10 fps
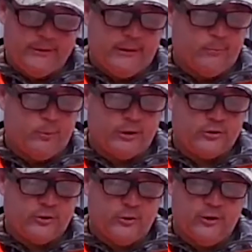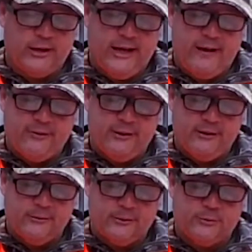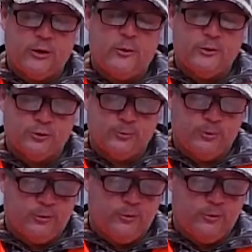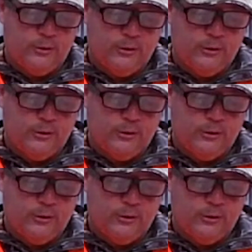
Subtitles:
Them bricks sure look heavy. What's wrong with you, Boo?